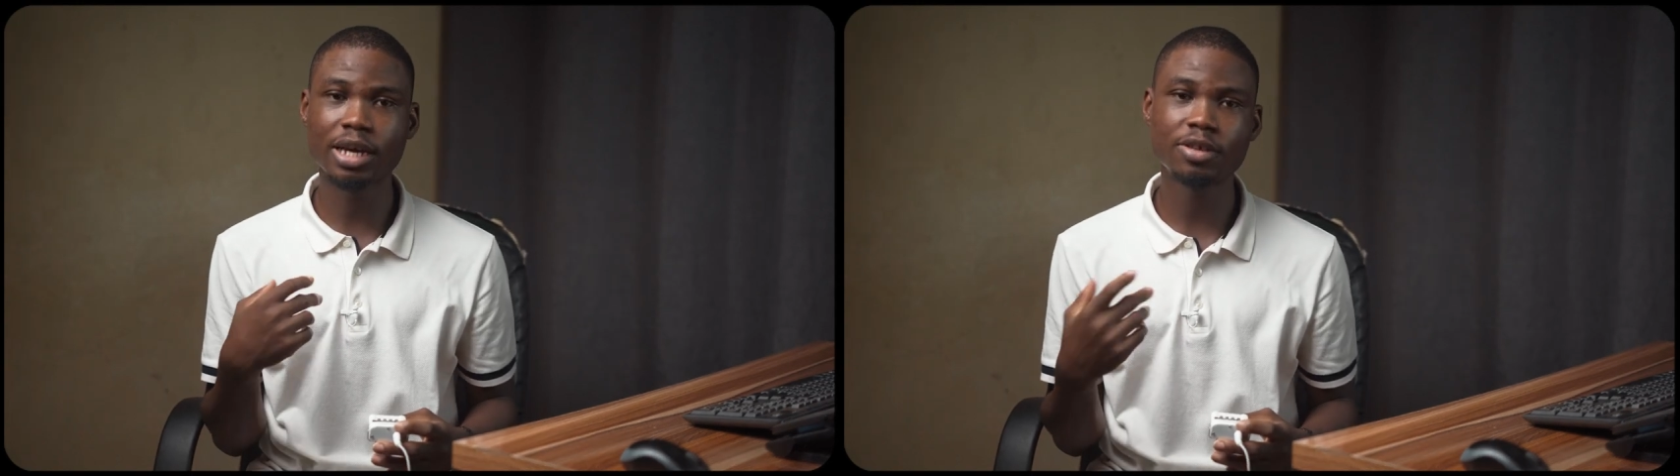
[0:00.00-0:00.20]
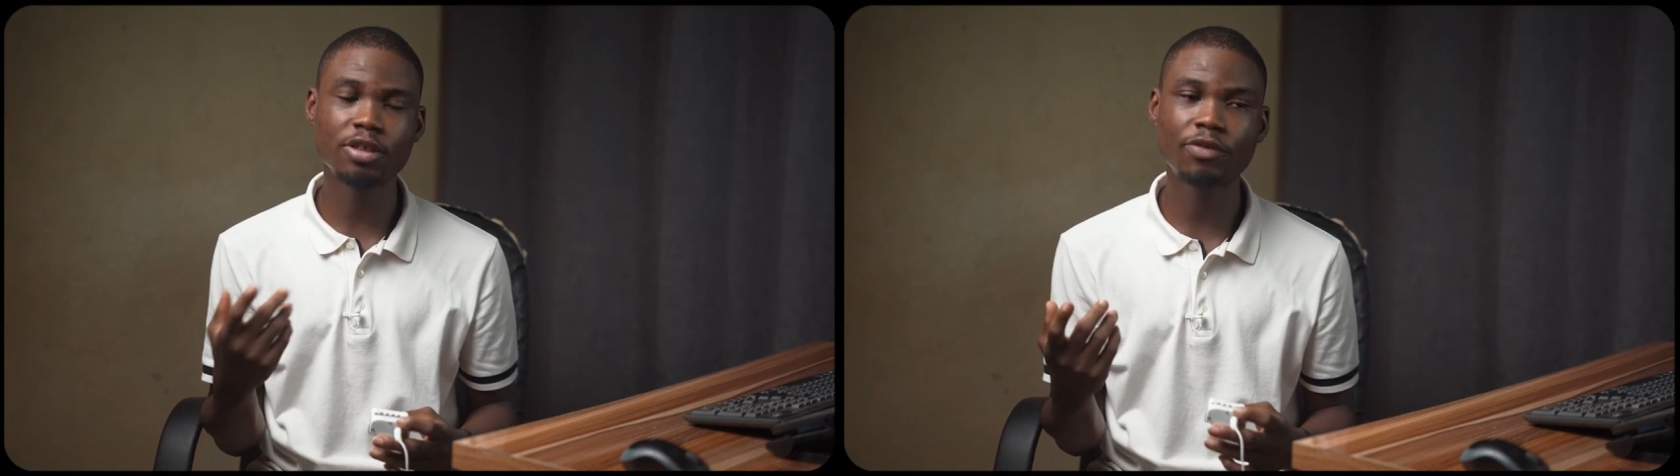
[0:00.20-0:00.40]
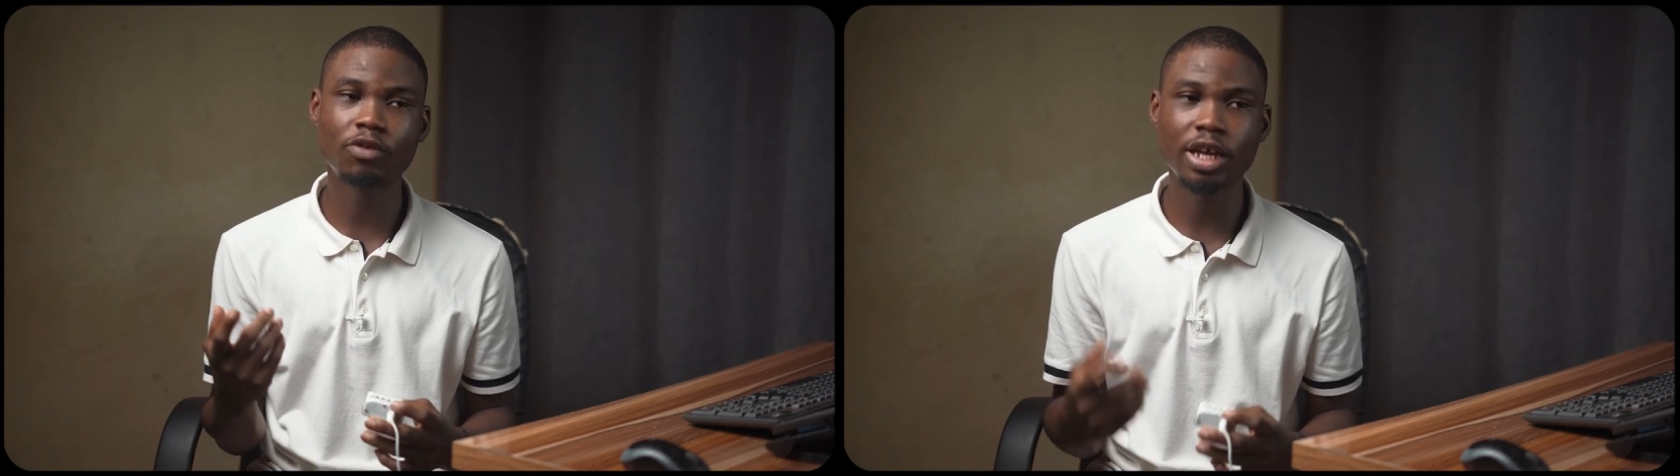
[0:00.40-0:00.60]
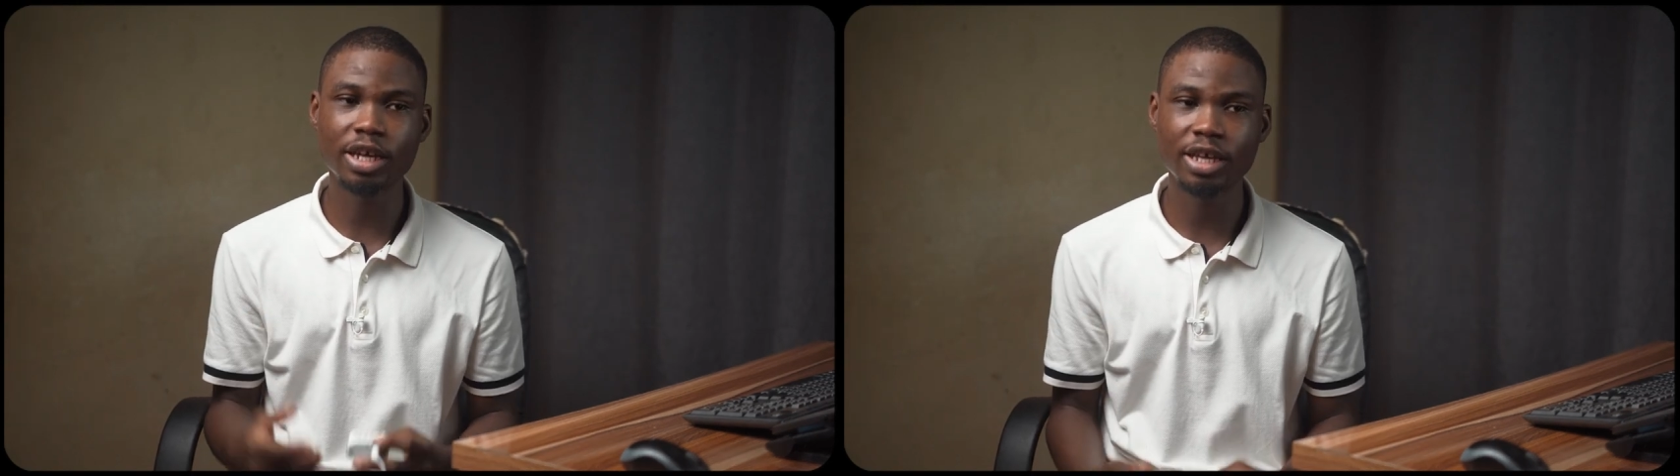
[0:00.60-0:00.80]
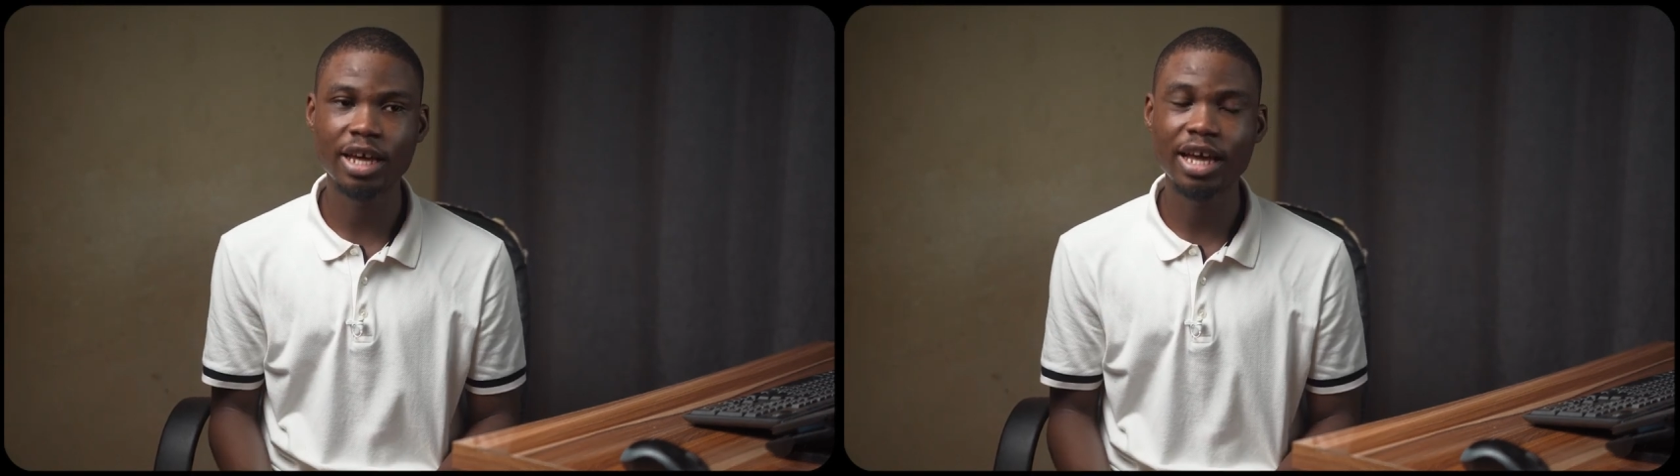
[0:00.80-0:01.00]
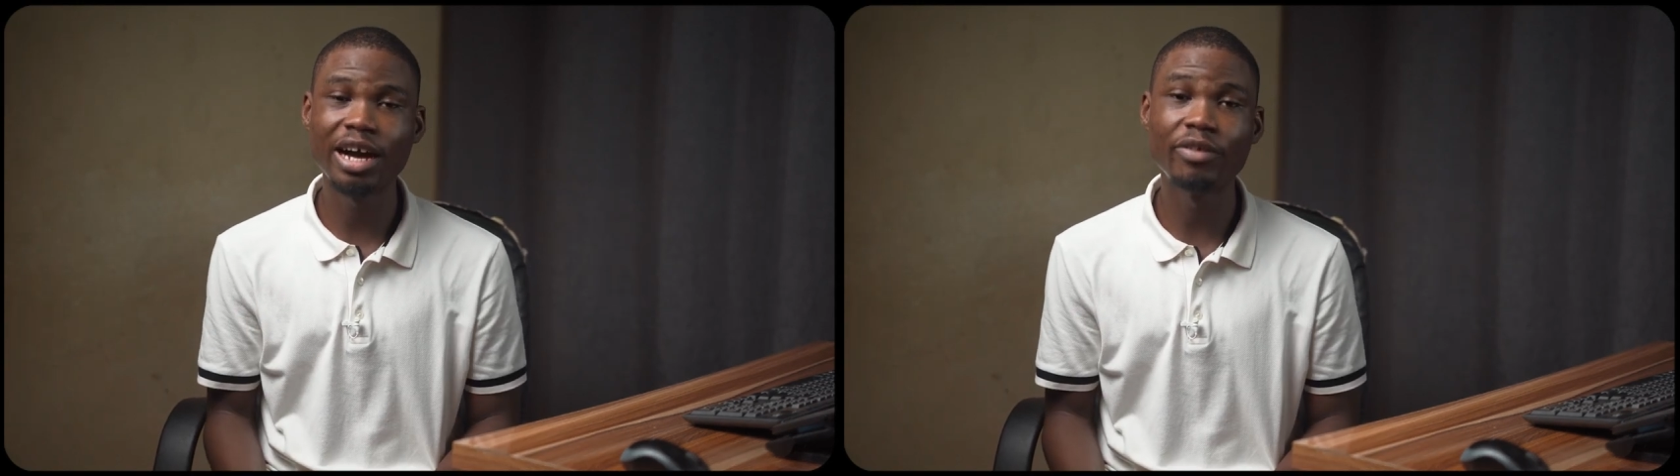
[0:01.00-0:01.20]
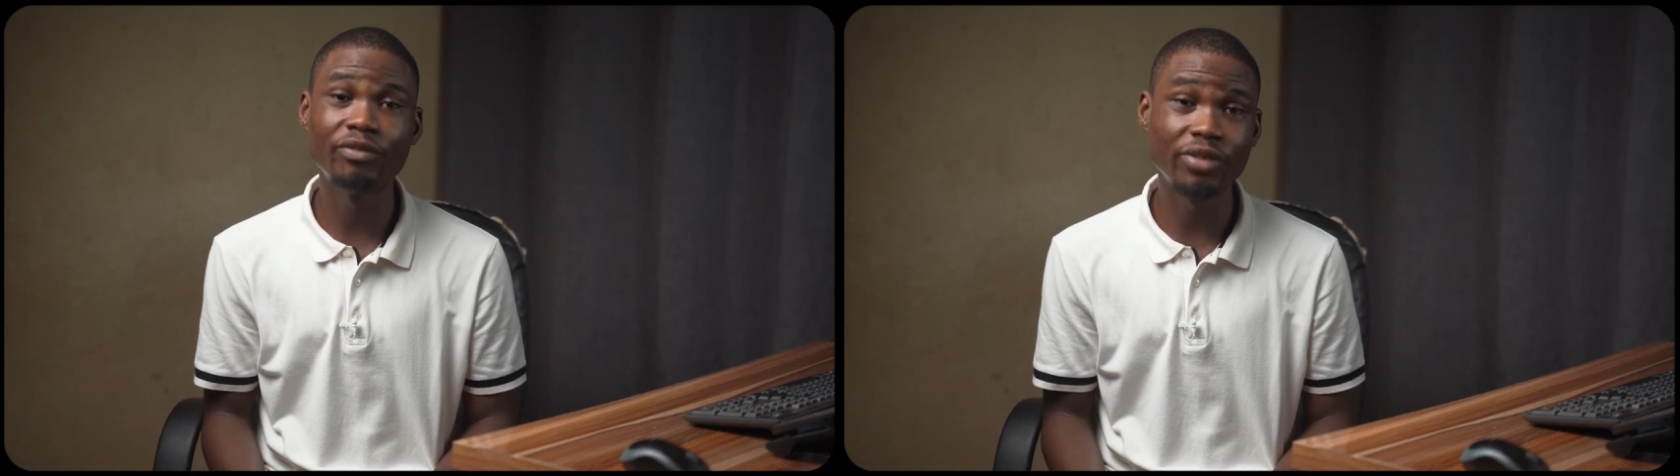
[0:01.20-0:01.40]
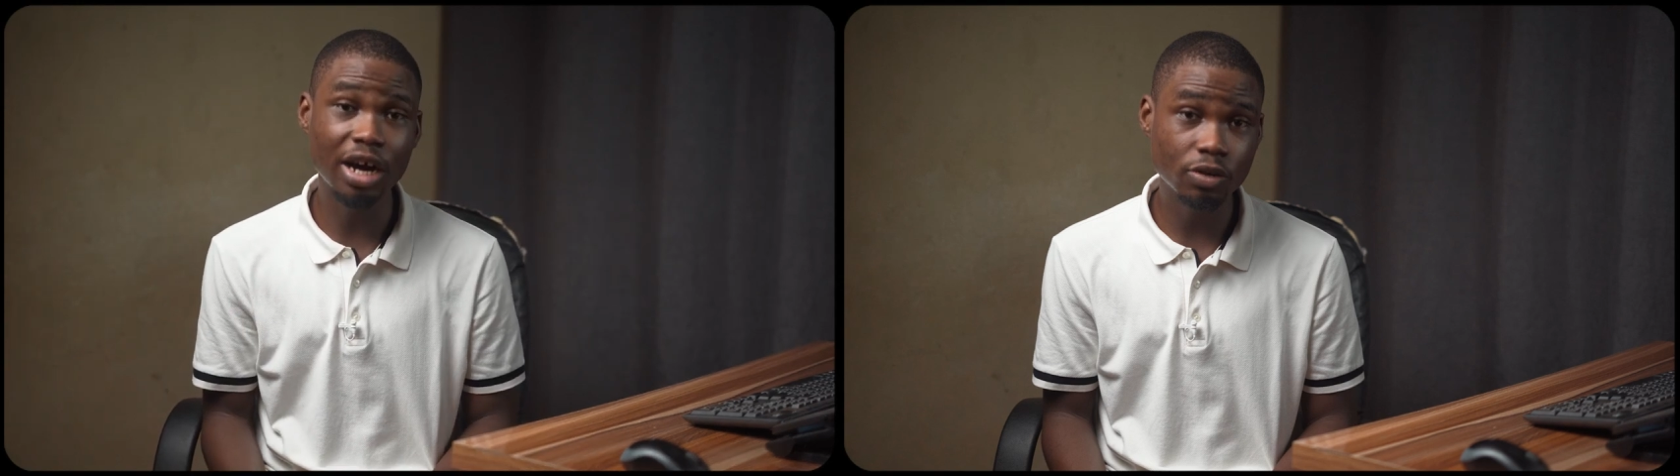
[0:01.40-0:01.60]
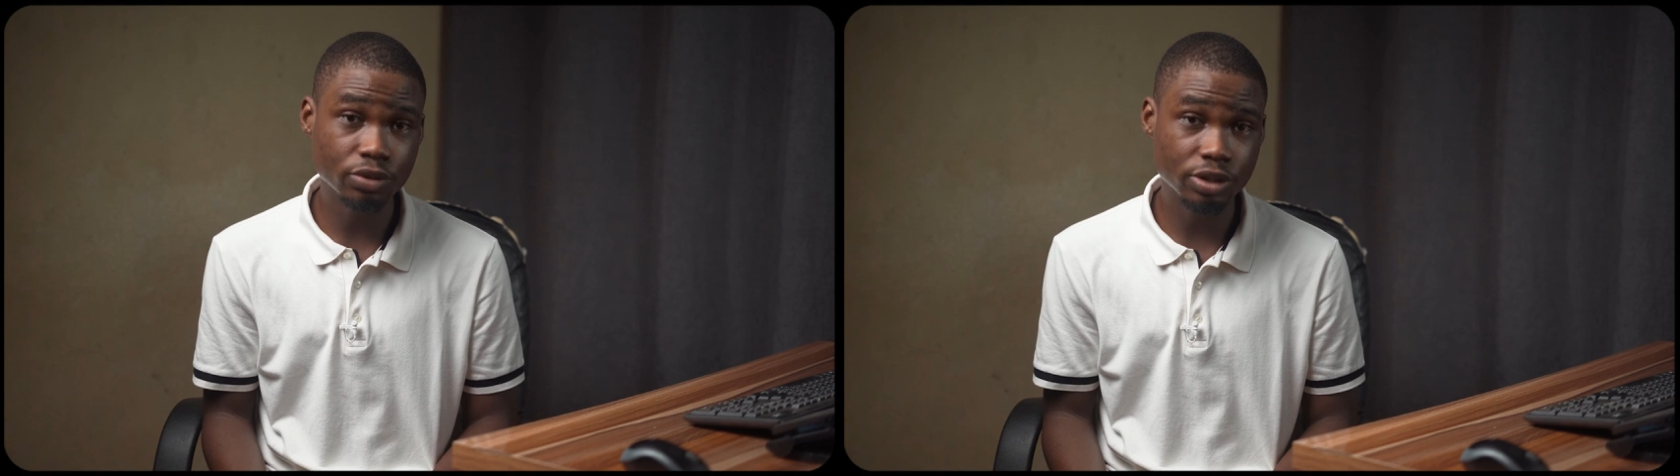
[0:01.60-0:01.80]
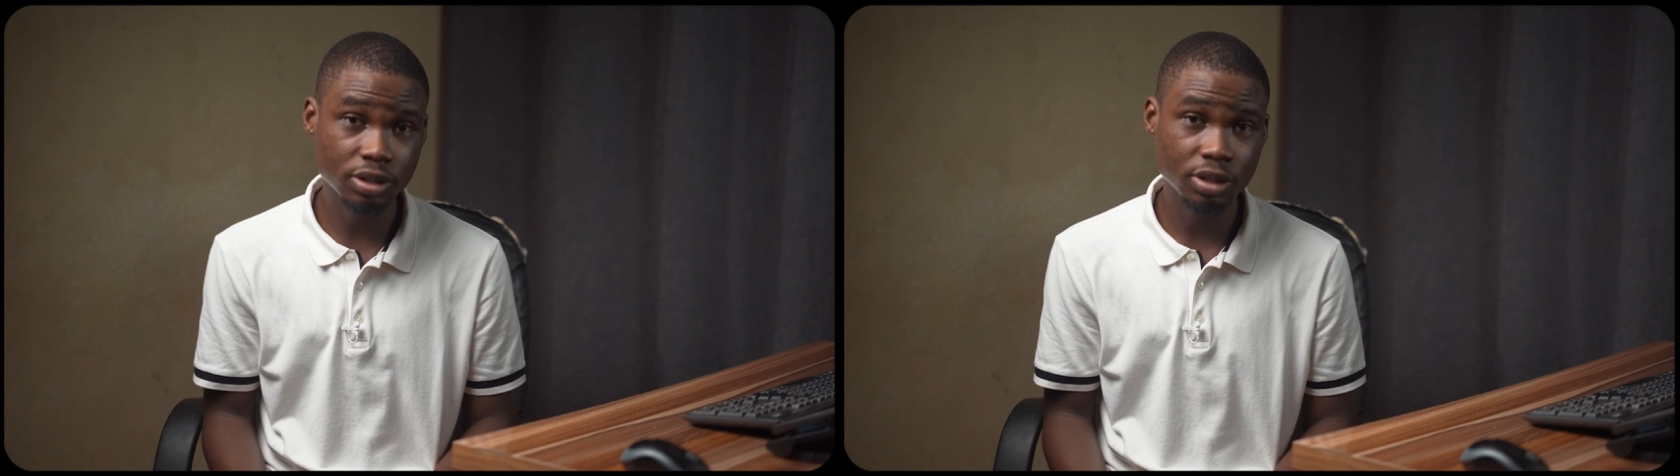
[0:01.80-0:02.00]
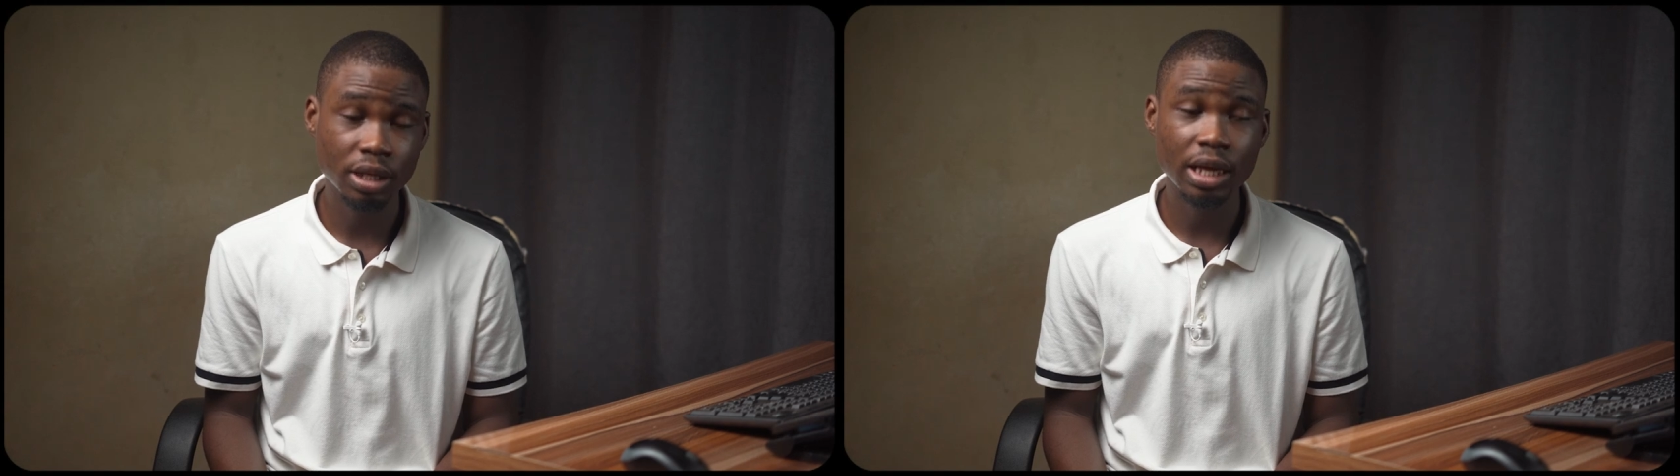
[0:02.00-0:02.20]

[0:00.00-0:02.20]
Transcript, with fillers: I use it for like vows,